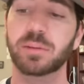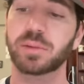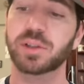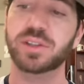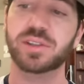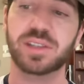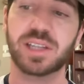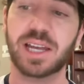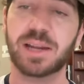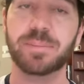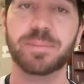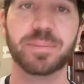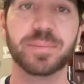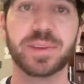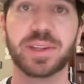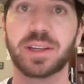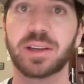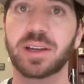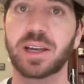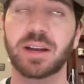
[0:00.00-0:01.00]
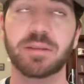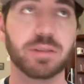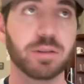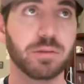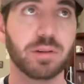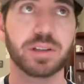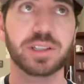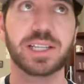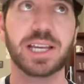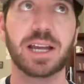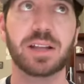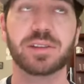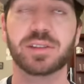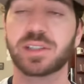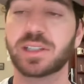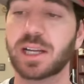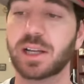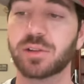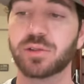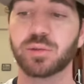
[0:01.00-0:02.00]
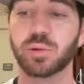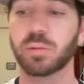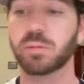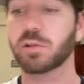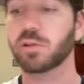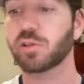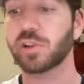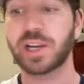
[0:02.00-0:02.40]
But instead, every run counts, and Kyle Schwarber